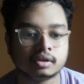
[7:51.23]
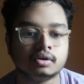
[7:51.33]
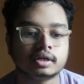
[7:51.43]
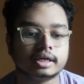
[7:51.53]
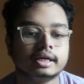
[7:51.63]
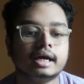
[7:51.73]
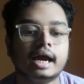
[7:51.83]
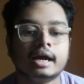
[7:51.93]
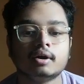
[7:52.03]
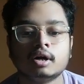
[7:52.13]
Okay,
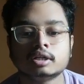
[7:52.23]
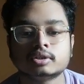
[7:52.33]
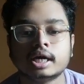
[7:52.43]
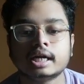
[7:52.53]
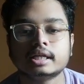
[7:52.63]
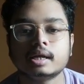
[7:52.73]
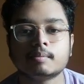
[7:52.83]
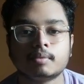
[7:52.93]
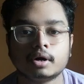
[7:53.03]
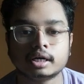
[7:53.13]
and also another
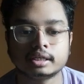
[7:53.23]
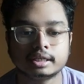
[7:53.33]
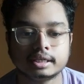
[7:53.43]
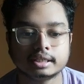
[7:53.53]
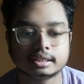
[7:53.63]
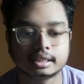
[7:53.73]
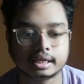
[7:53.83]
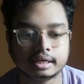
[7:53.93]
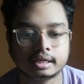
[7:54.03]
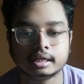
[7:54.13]
important thing is
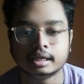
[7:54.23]
there,